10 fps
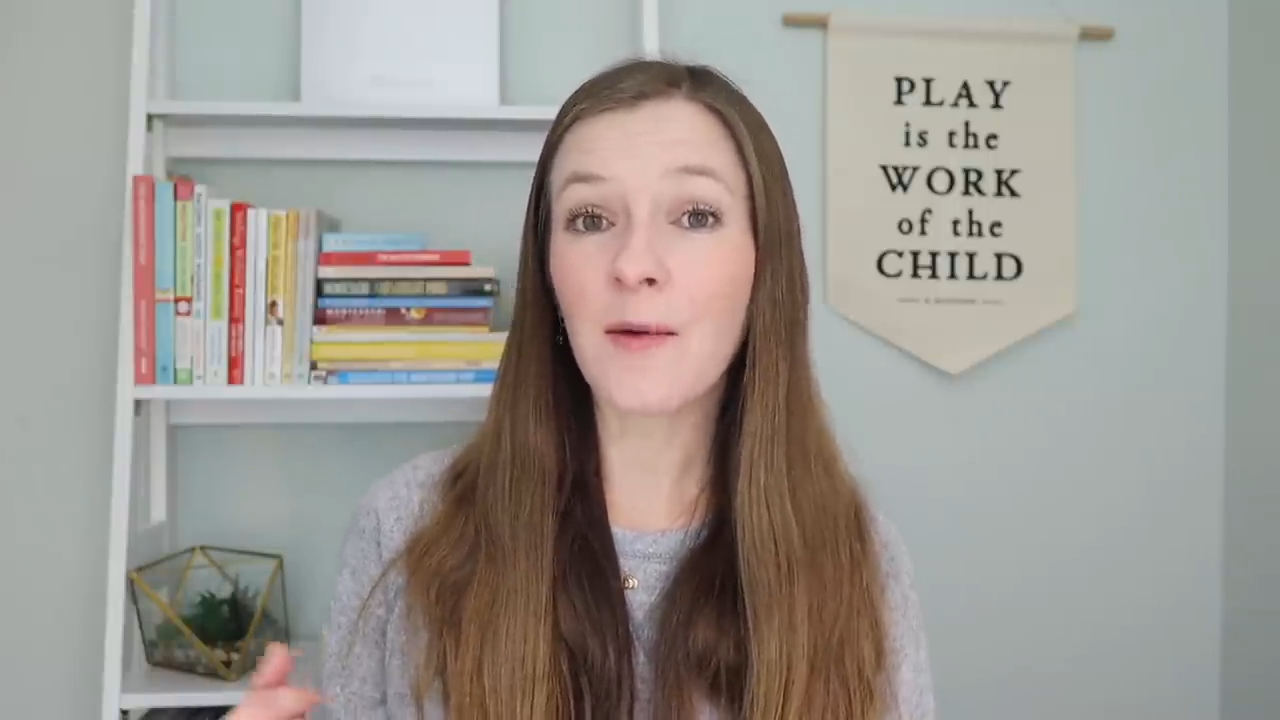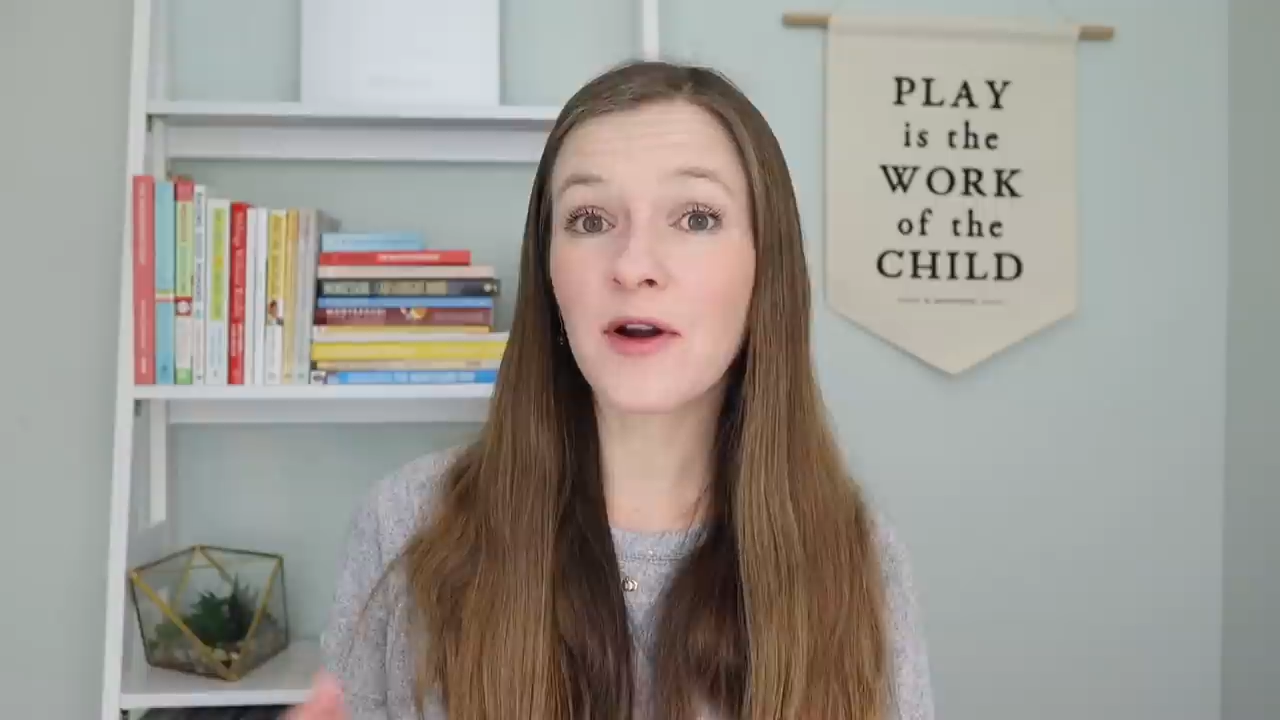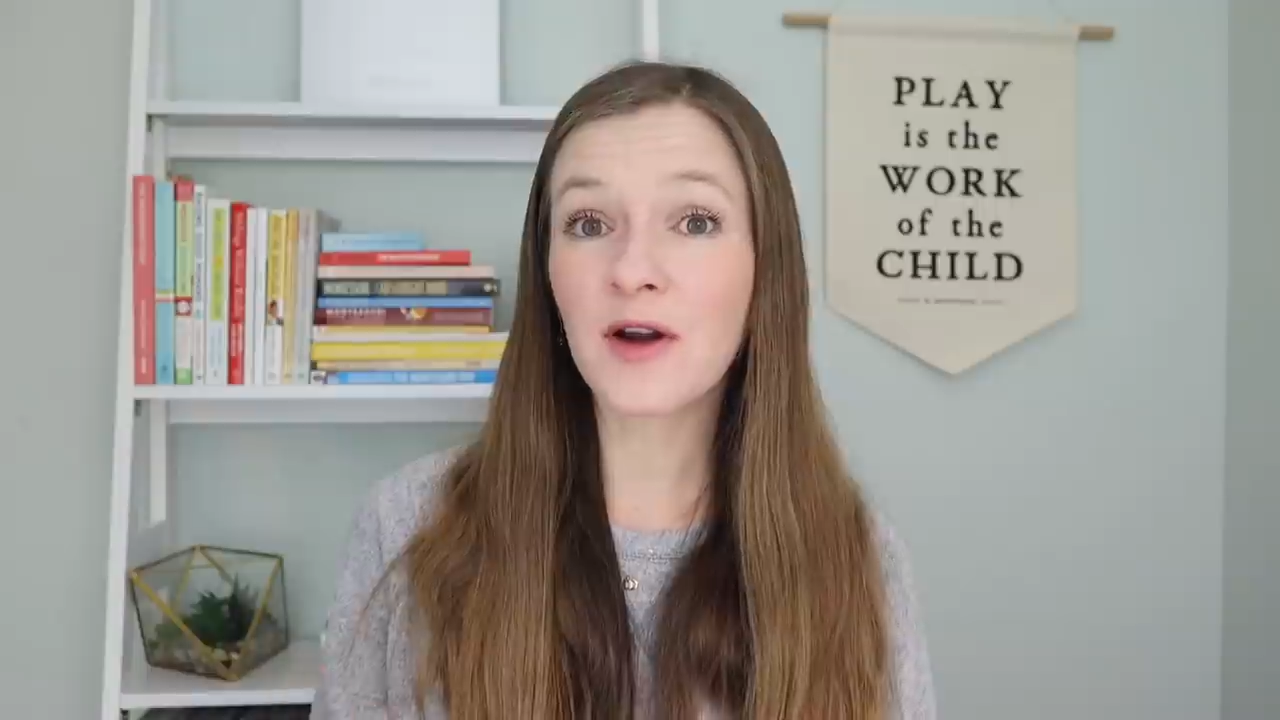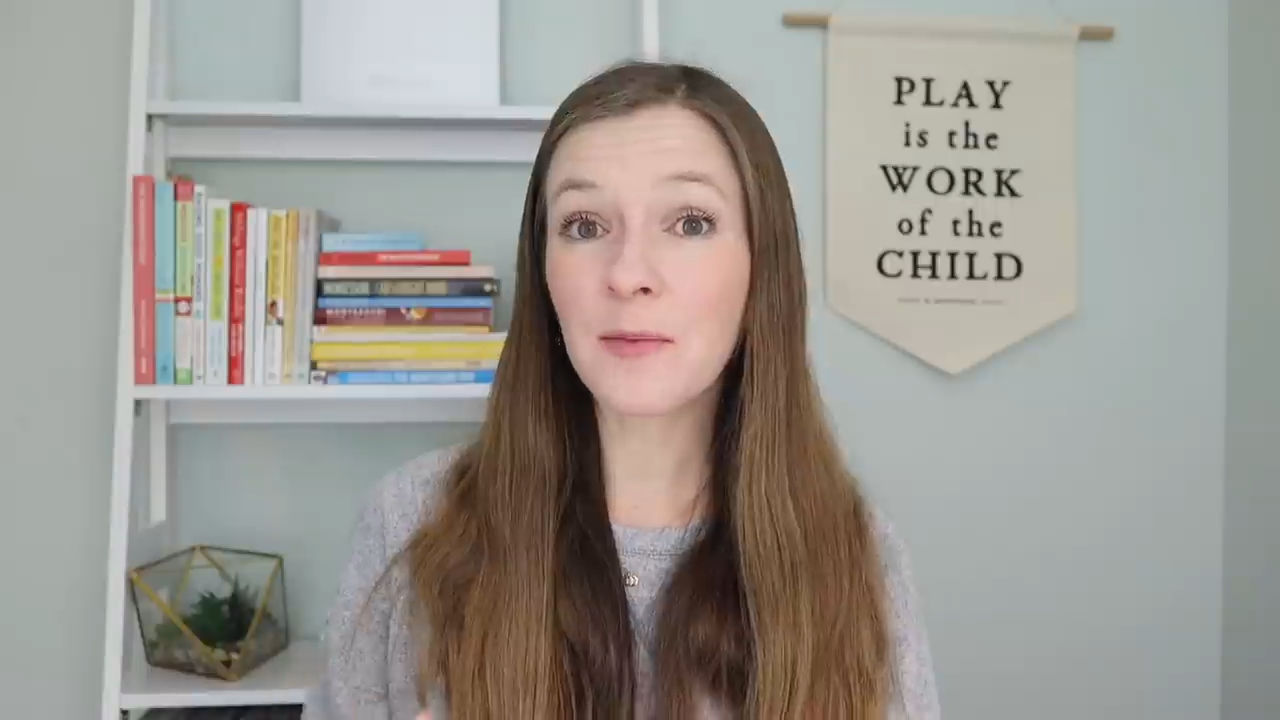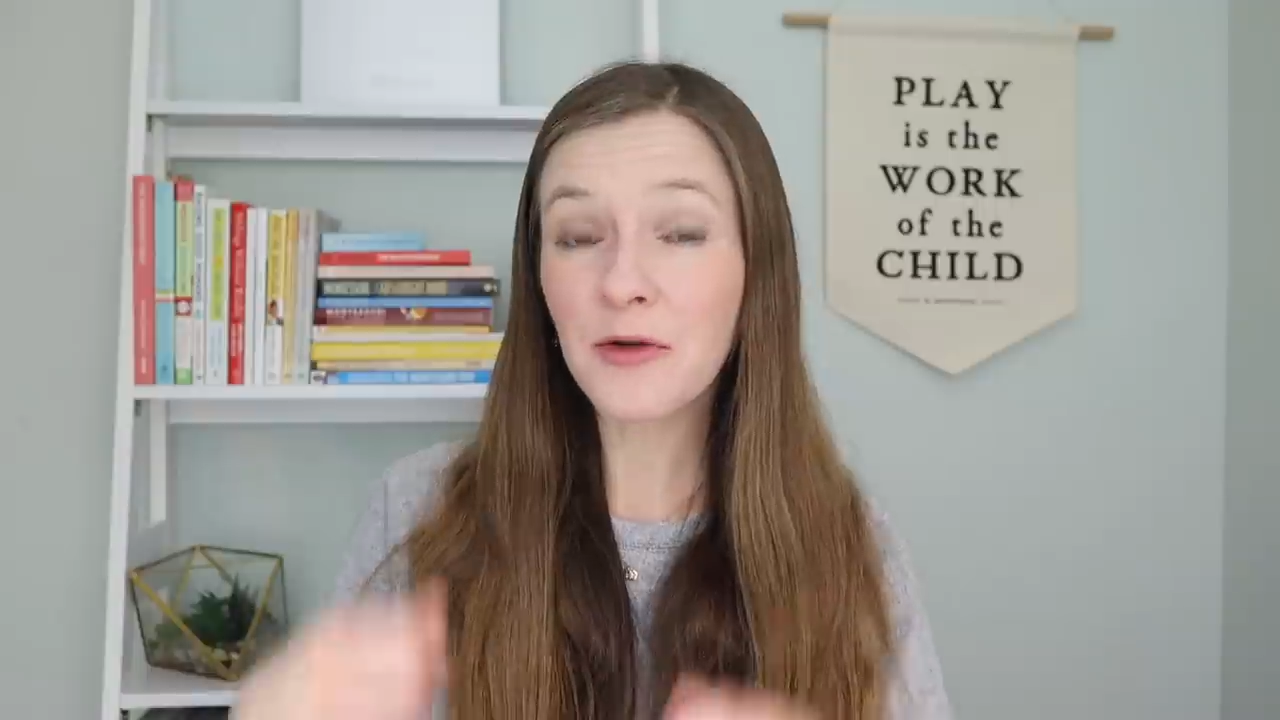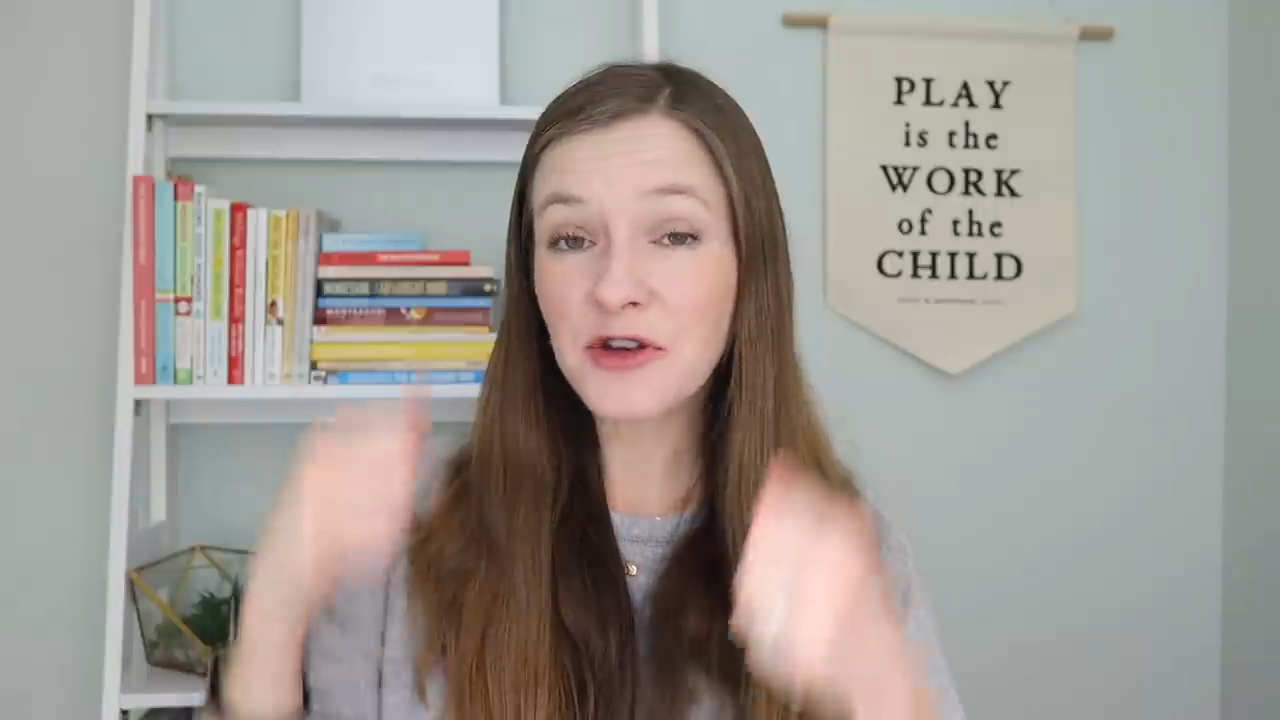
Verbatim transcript: we're gonna put